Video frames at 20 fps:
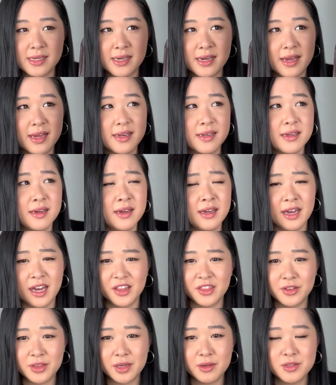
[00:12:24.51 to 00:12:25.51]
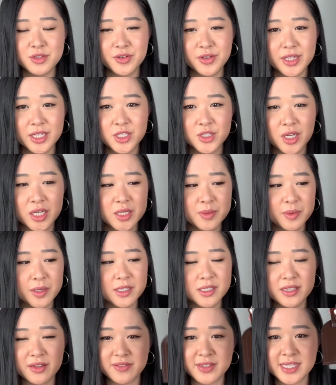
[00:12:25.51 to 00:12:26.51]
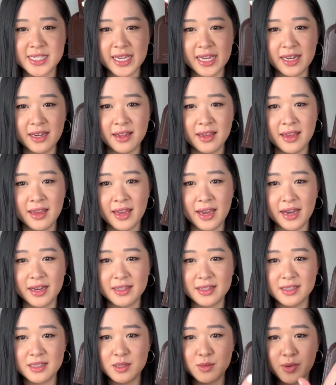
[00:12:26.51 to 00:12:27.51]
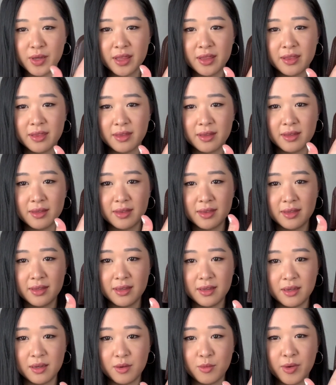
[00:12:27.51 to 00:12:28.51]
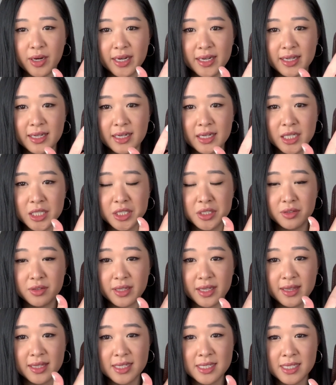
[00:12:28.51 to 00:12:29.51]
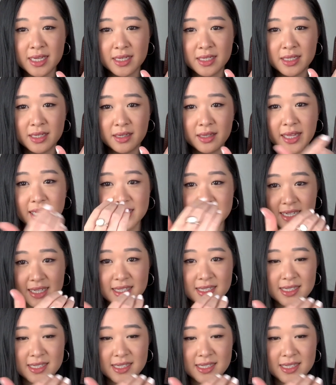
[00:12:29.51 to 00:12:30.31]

And I thought that was really strange because I've seen others with the one initial in the center, like dead